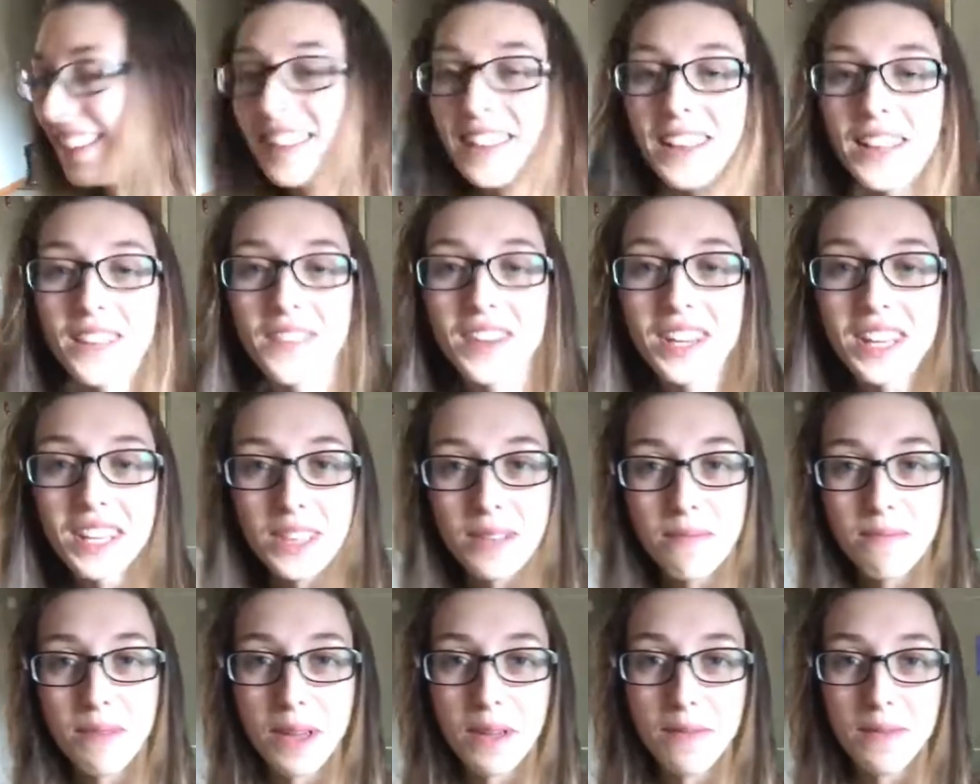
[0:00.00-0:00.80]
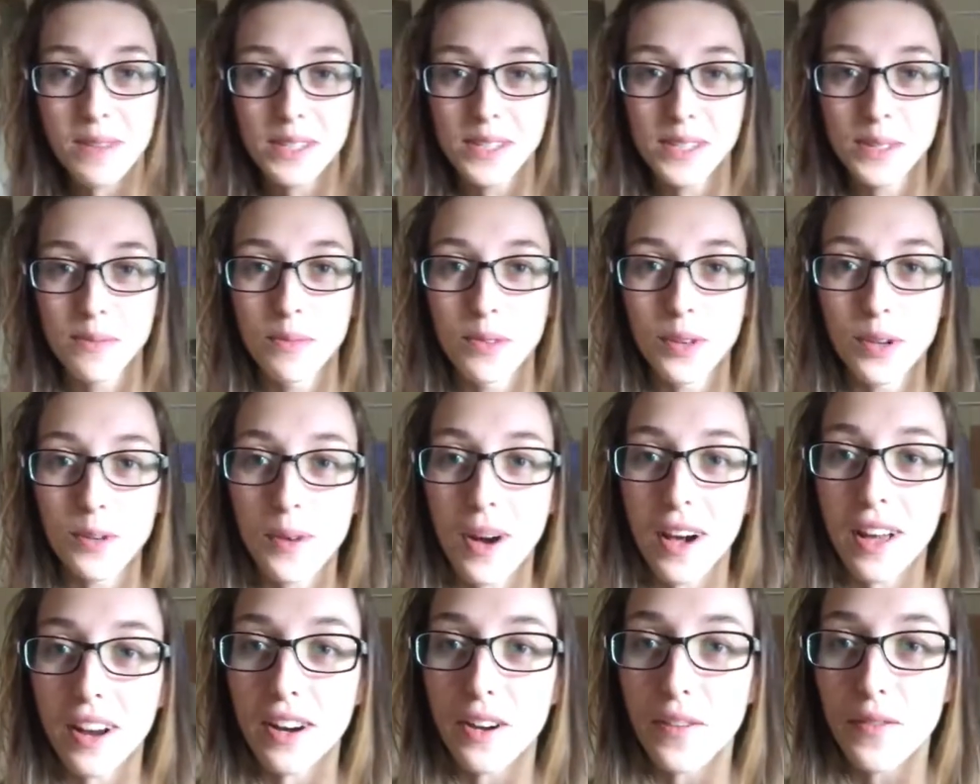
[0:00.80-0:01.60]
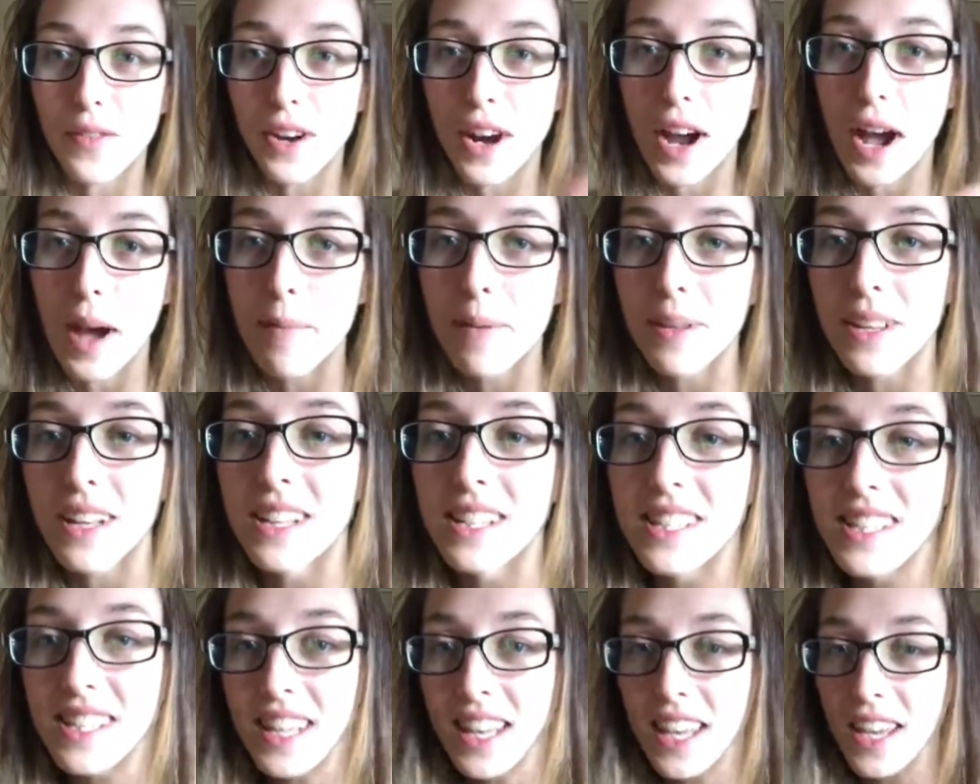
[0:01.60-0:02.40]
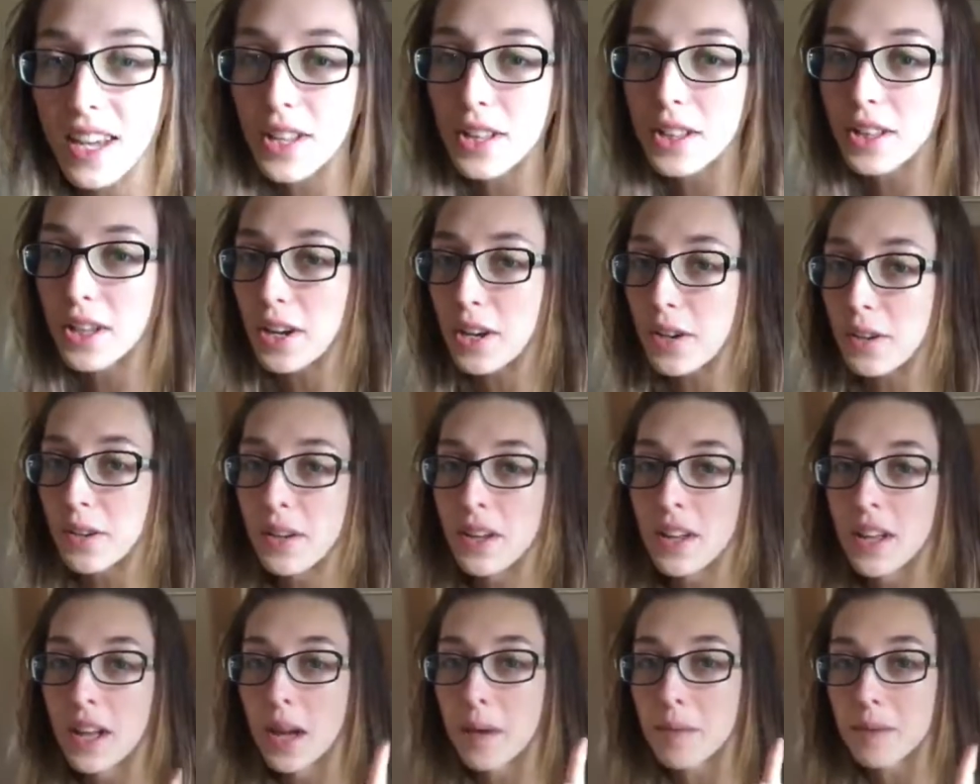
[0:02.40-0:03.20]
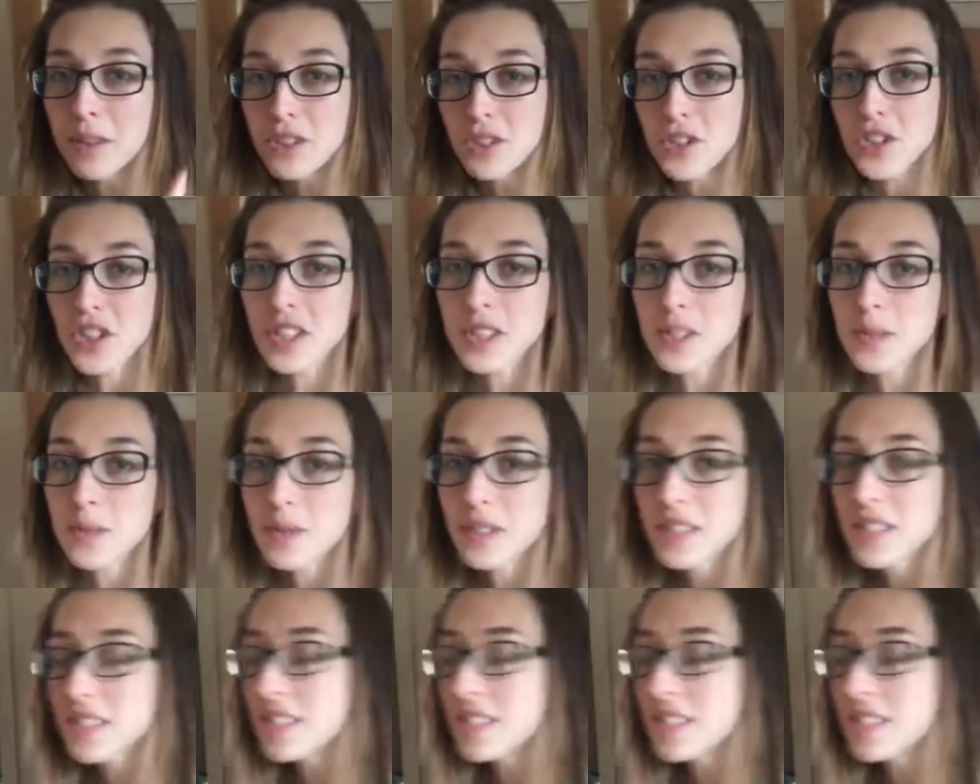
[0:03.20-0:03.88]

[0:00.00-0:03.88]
Let me get the baby some more water. If you're hopping on, say hello. I'll be just 1